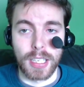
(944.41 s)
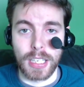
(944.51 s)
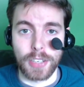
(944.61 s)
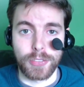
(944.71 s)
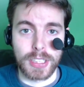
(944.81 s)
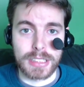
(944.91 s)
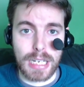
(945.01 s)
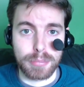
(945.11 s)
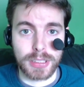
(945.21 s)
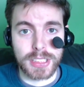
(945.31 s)
Like, for
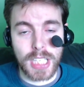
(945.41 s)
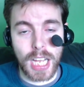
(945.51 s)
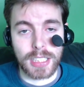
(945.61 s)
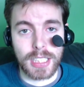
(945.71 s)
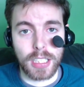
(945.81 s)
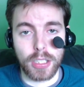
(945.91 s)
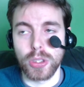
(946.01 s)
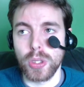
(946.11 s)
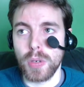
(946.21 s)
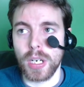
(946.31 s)
example, Silent Hill.
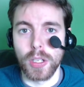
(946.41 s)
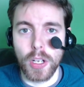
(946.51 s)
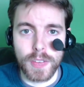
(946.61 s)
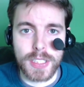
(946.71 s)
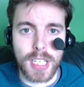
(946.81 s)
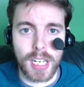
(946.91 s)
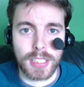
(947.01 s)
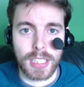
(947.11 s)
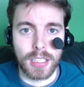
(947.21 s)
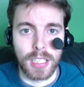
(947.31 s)
You are loving
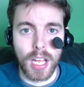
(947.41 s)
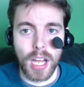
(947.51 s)
Silent Hill.